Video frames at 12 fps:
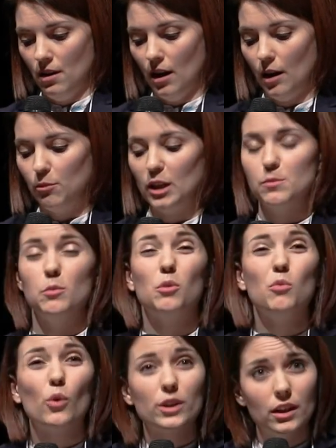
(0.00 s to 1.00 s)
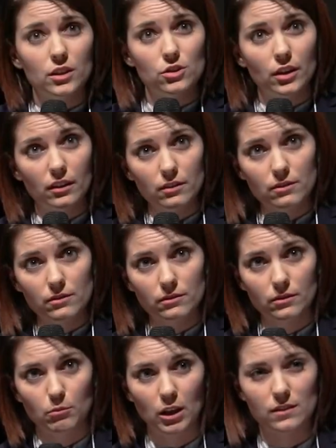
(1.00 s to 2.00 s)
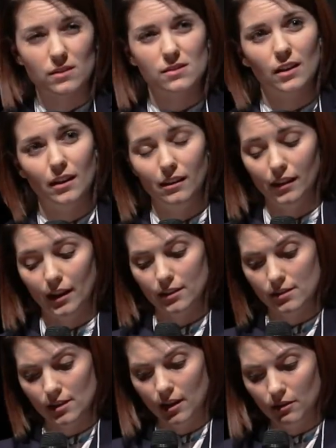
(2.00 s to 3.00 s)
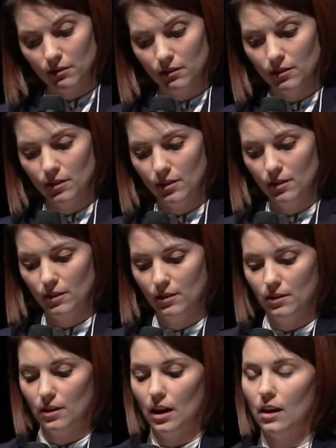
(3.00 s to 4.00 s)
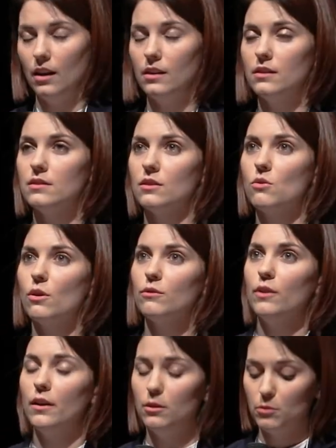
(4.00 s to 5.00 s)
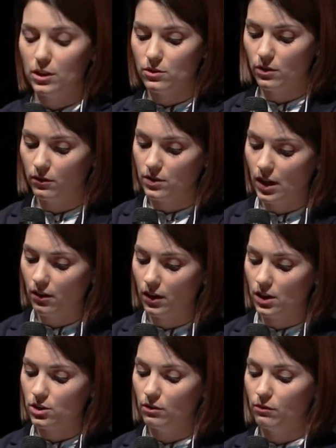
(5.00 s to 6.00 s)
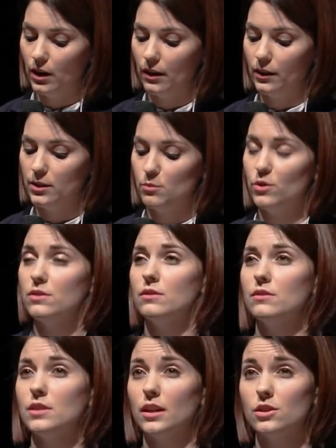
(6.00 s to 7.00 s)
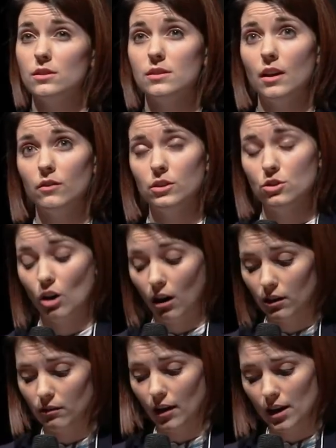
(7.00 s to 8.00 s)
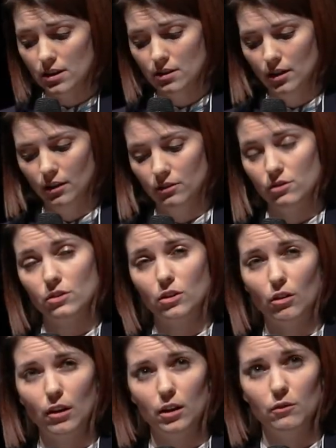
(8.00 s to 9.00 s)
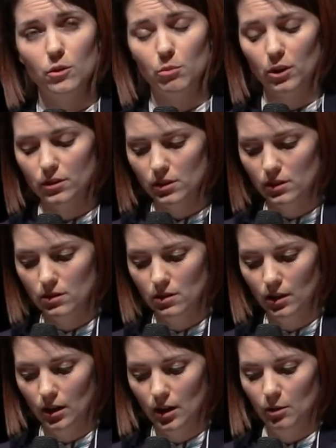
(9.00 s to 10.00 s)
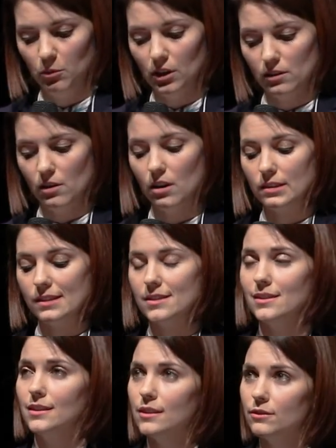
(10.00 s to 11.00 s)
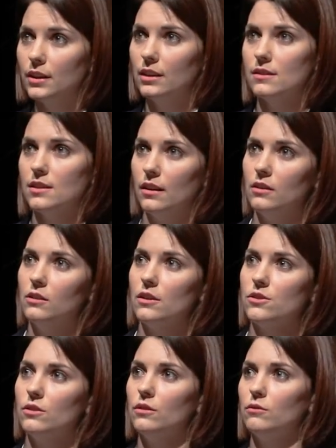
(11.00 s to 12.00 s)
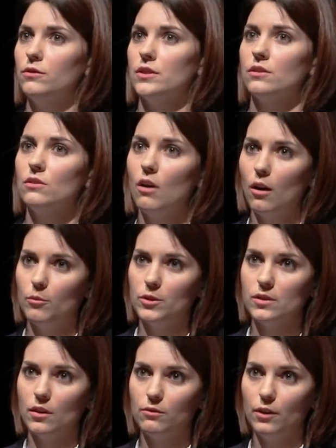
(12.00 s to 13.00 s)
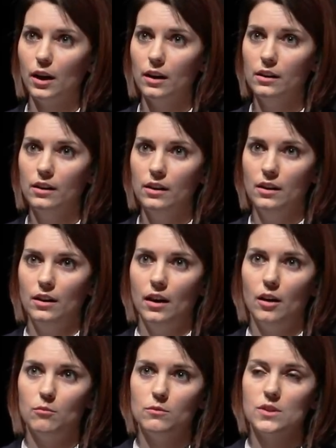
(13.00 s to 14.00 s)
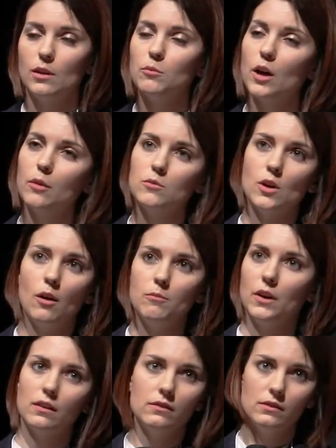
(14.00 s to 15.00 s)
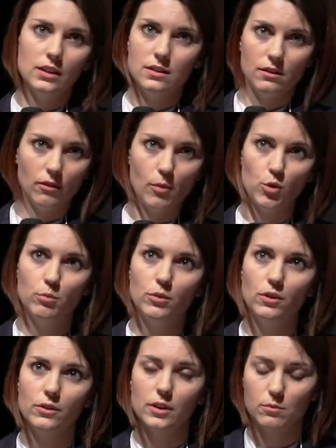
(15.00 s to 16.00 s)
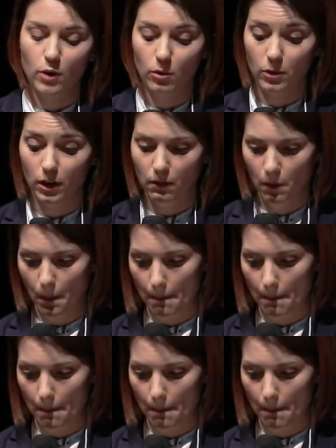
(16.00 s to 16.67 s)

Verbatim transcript: Uh, it makes people more dangerous, makes society less safe, and the court found administrative segregation violates prisoners' Section 7 charter right to security of the person because it causes significant psychological and physical harm and suffering, um, sometimes harm that, that's irreparable, that's permanent.